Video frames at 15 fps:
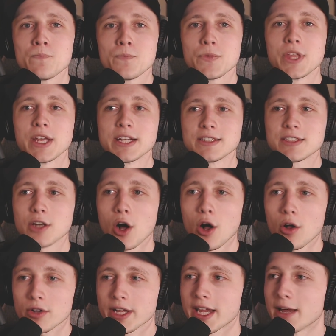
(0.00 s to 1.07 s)
This
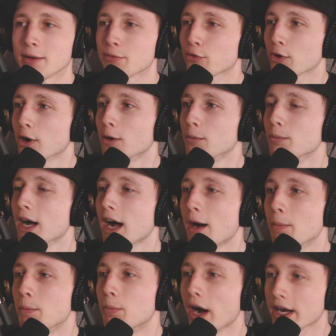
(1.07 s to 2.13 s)
all came from a
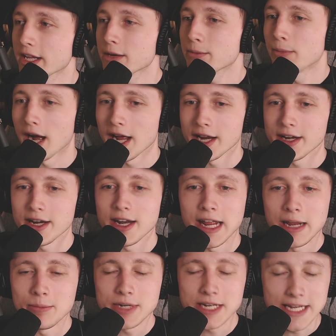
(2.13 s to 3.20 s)
buddy of mine
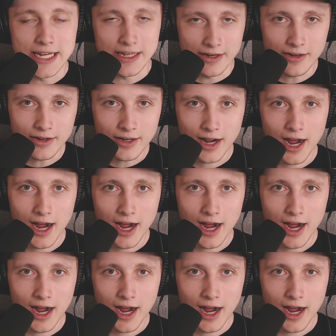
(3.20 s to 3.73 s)
named Ian.